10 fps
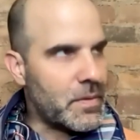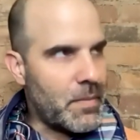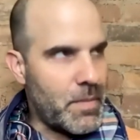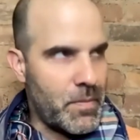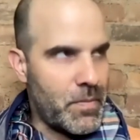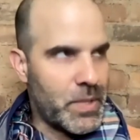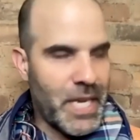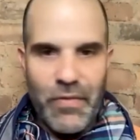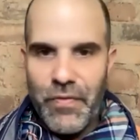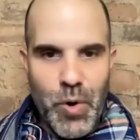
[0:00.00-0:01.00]
I mean, it was
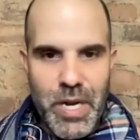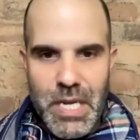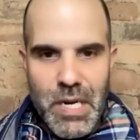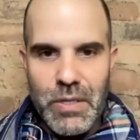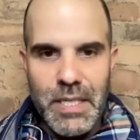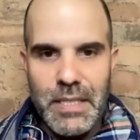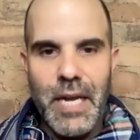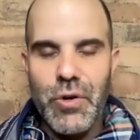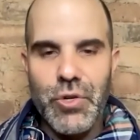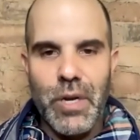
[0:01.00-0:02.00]
like a 40 year
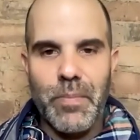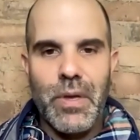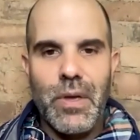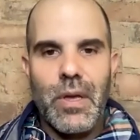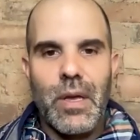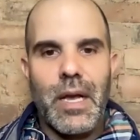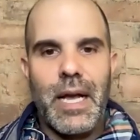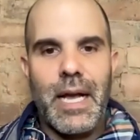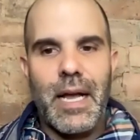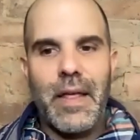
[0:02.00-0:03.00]
dictatorship,
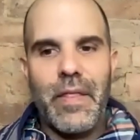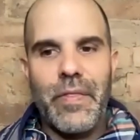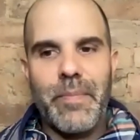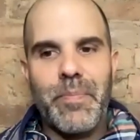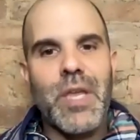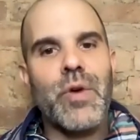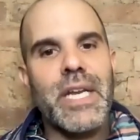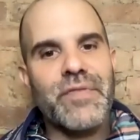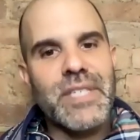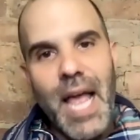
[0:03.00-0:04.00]
uh, the
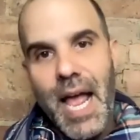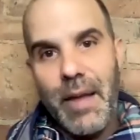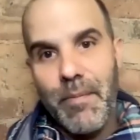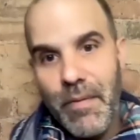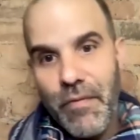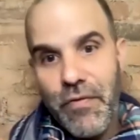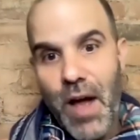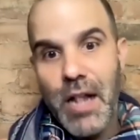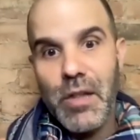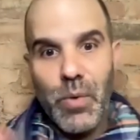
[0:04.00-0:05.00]
period of time
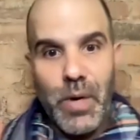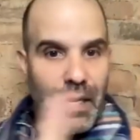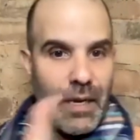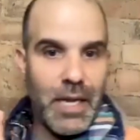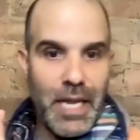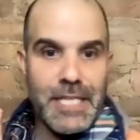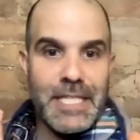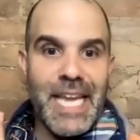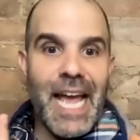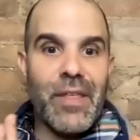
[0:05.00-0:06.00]
following his
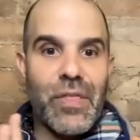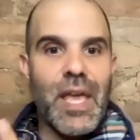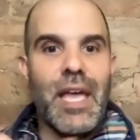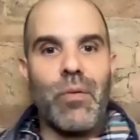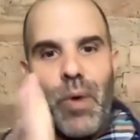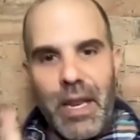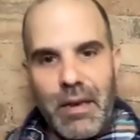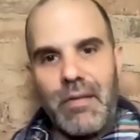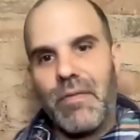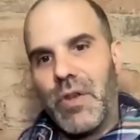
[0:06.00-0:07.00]
death and
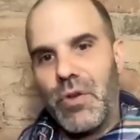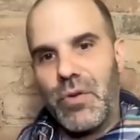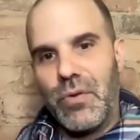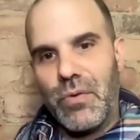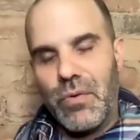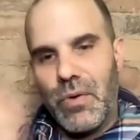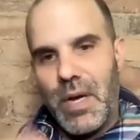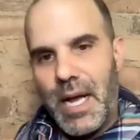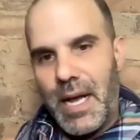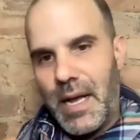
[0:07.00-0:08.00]
when the new
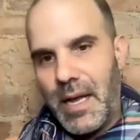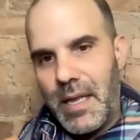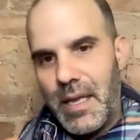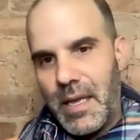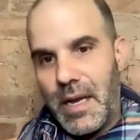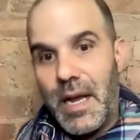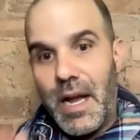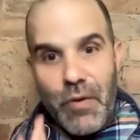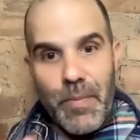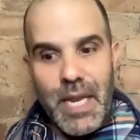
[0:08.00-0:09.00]
uh,
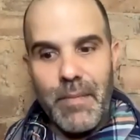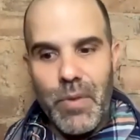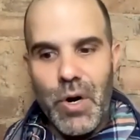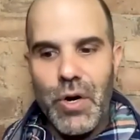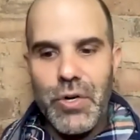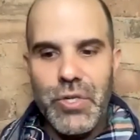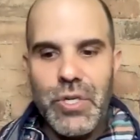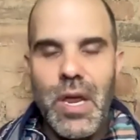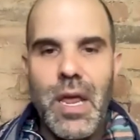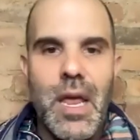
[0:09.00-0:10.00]
government emerged
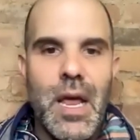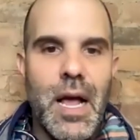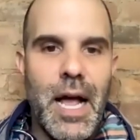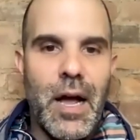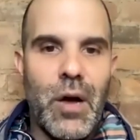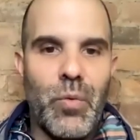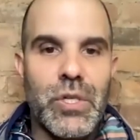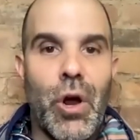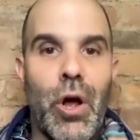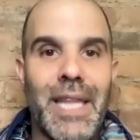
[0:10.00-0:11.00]
uh, was
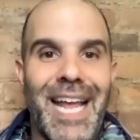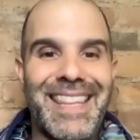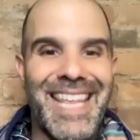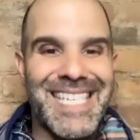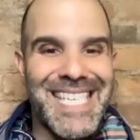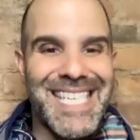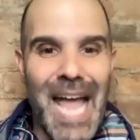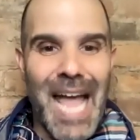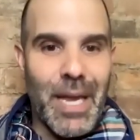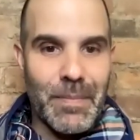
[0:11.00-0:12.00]
called El
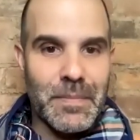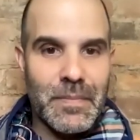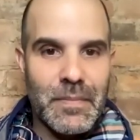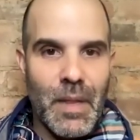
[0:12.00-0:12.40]
Destape,